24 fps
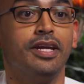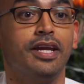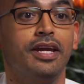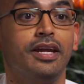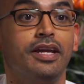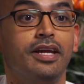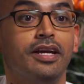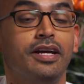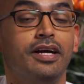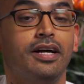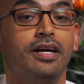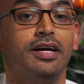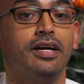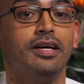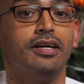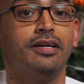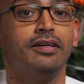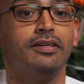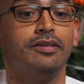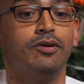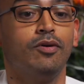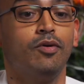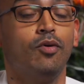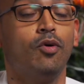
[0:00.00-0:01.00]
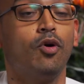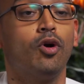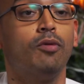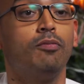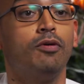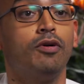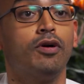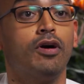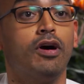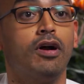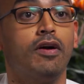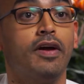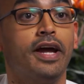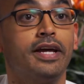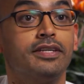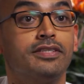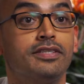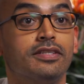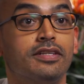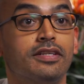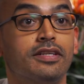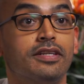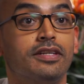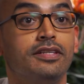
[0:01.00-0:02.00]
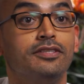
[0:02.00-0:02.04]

a horrible car accident,